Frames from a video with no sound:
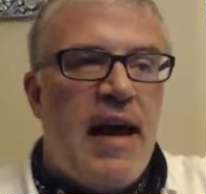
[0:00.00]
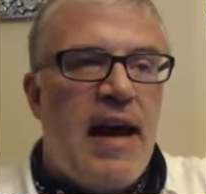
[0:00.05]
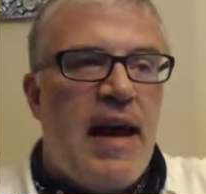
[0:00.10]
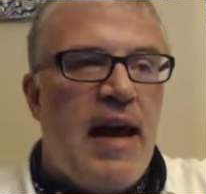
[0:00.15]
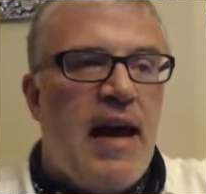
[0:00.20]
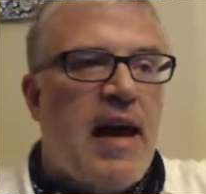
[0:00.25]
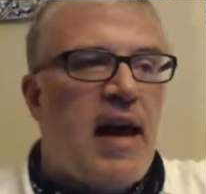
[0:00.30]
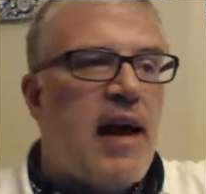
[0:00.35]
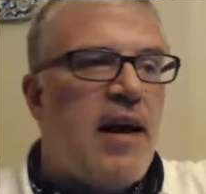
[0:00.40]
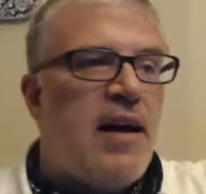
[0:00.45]

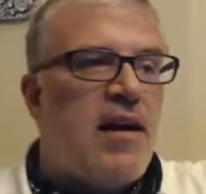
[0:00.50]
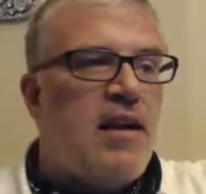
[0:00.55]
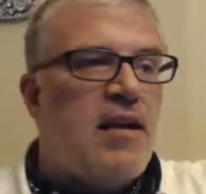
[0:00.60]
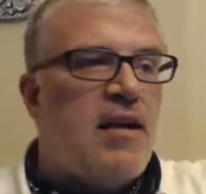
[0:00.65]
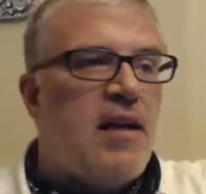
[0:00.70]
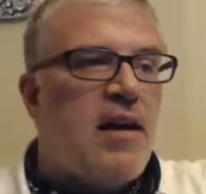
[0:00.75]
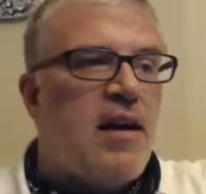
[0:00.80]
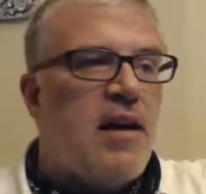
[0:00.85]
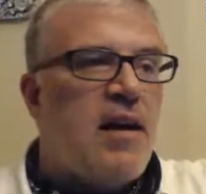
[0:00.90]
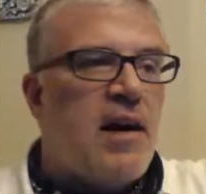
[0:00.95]

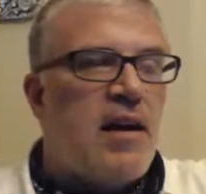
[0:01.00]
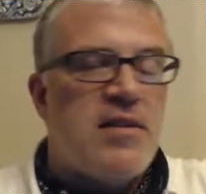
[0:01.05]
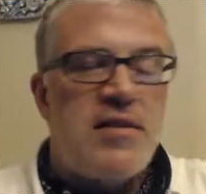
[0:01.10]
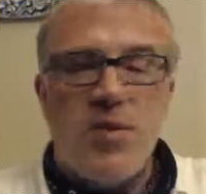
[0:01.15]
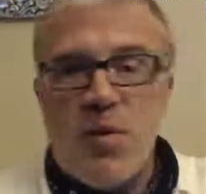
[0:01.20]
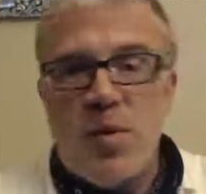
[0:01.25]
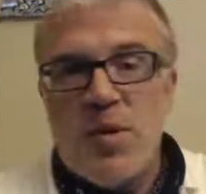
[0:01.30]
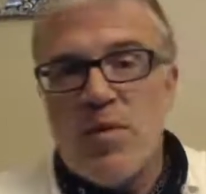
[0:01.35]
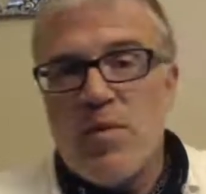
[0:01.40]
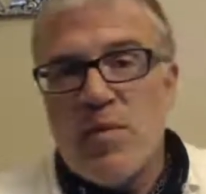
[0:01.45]
and
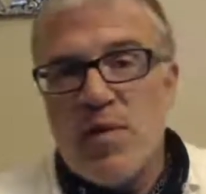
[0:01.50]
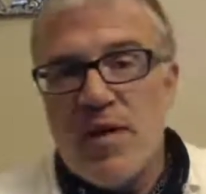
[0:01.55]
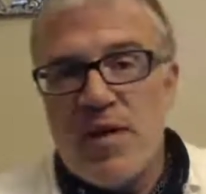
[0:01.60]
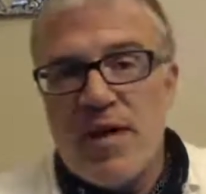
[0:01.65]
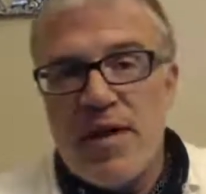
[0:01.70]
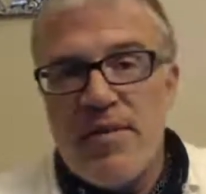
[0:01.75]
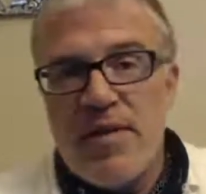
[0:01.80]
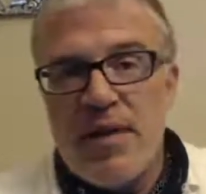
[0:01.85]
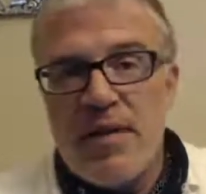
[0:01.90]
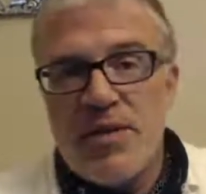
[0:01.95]
so we're
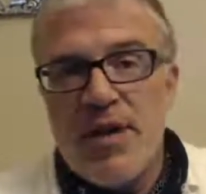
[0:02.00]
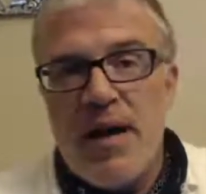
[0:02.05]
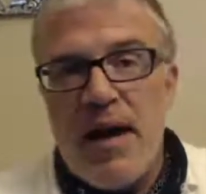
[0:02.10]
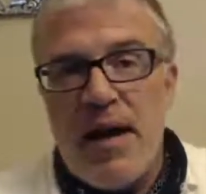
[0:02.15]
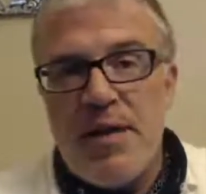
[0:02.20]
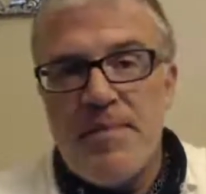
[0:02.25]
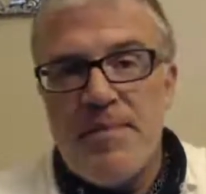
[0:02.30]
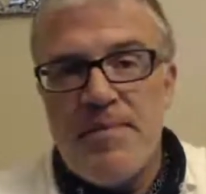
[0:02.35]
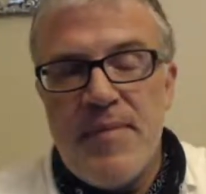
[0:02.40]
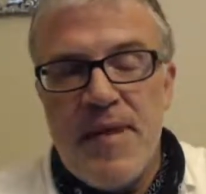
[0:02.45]
giving it a
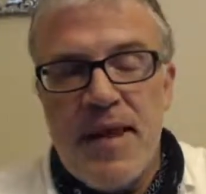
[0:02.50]
shot,